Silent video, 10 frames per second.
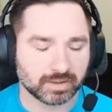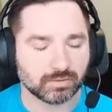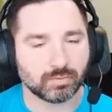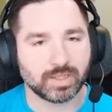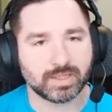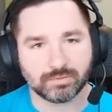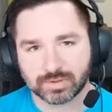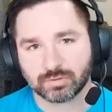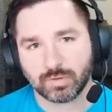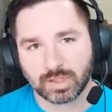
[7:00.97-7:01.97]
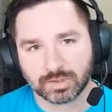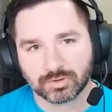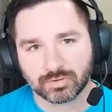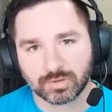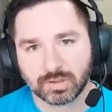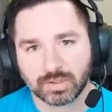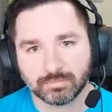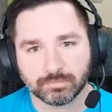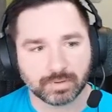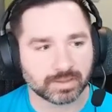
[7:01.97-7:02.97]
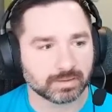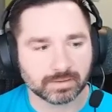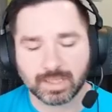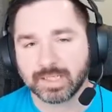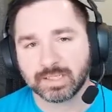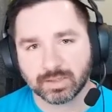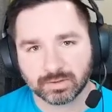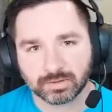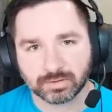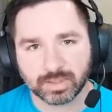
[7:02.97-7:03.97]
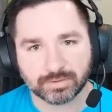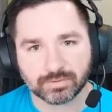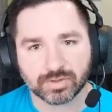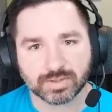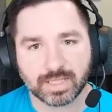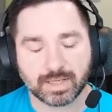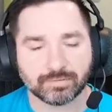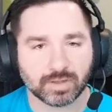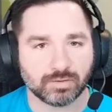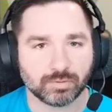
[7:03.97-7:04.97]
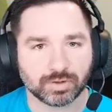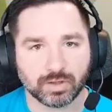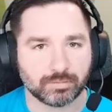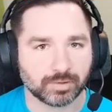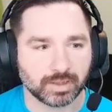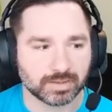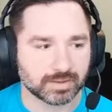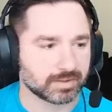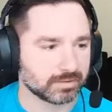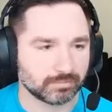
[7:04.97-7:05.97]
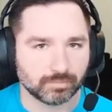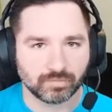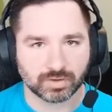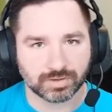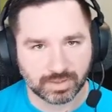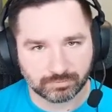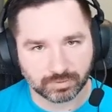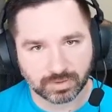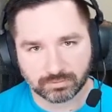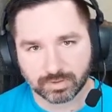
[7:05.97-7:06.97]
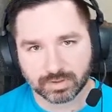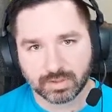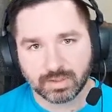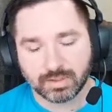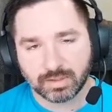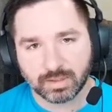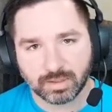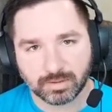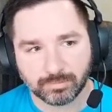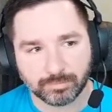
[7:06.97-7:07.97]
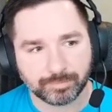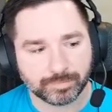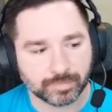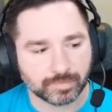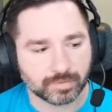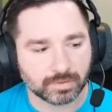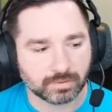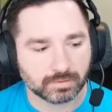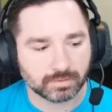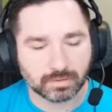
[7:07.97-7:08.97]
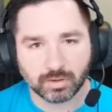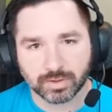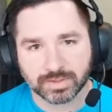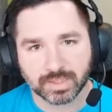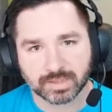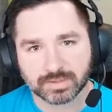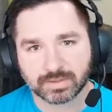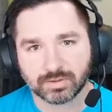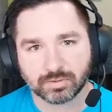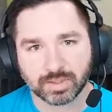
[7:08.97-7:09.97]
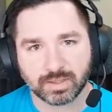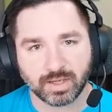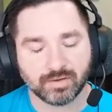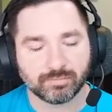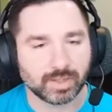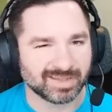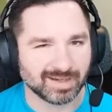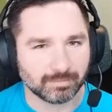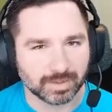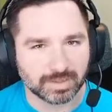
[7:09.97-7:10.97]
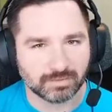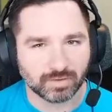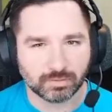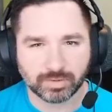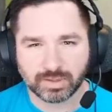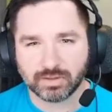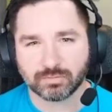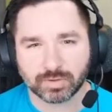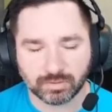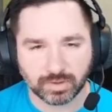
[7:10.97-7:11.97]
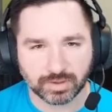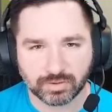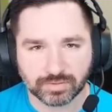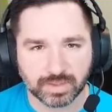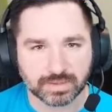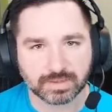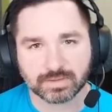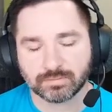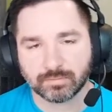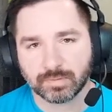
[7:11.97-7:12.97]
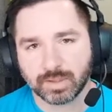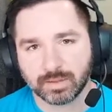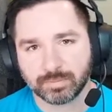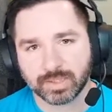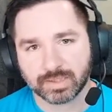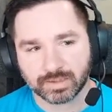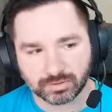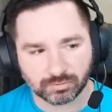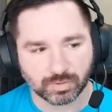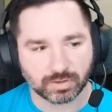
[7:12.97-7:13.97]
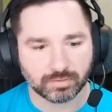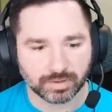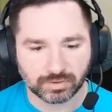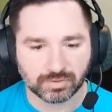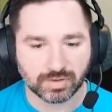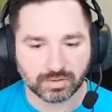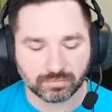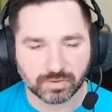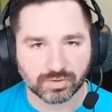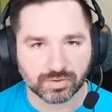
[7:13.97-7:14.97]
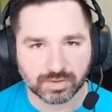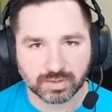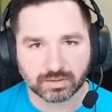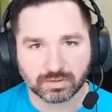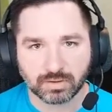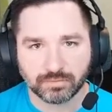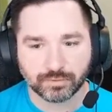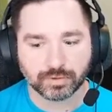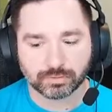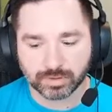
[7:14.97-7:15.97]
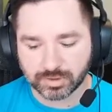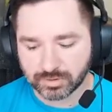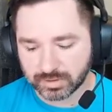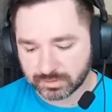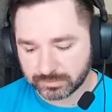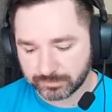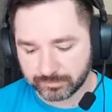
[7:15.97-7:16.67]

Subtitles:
in a way that would squash like any other languages that have come with your operating system. For example, like with um, OS X, you can have Python by default, but you don't really want to use that system Python. You really want to use the versions that are for your project.